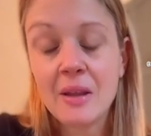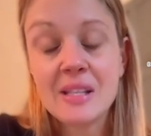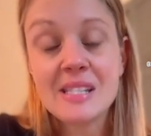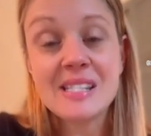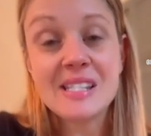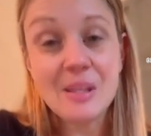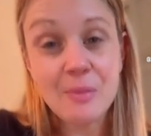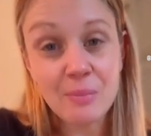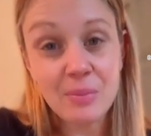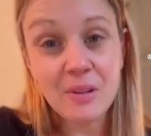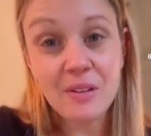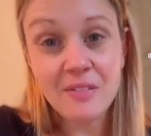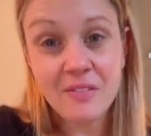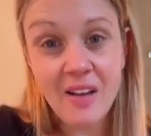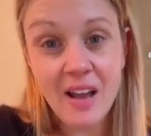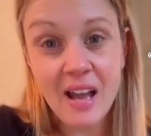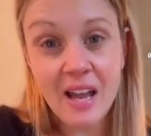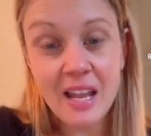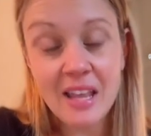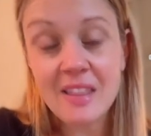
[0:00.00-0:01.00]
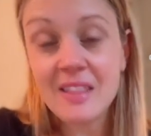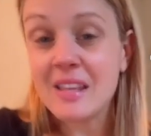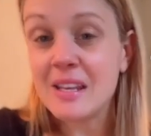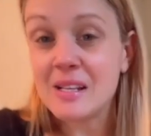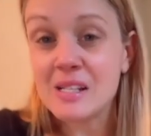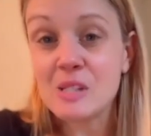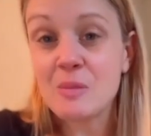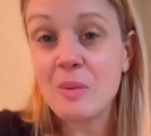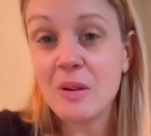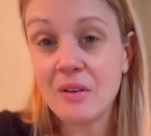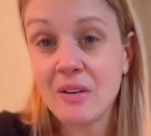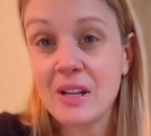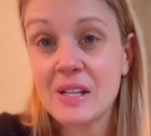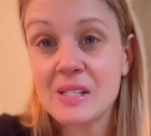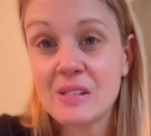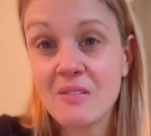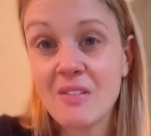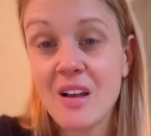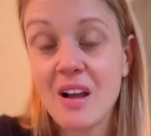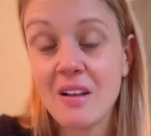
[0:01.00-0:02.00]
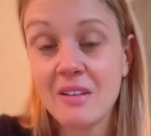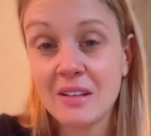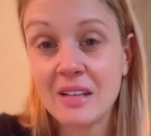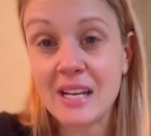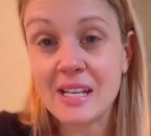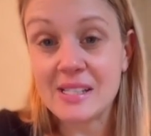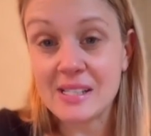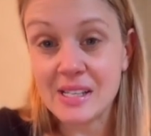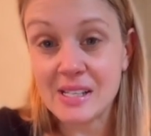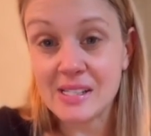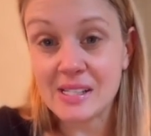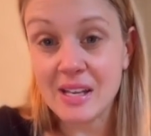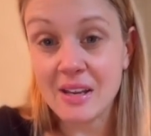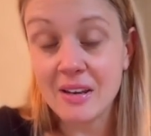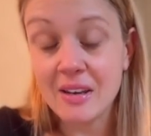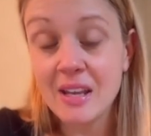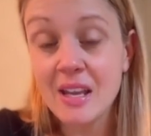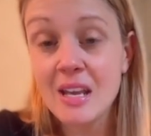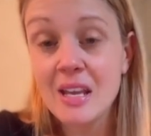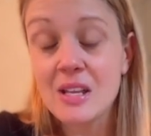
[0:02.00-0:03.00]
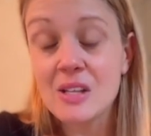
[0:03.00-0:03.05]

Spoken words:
simplify the experience of the holiday season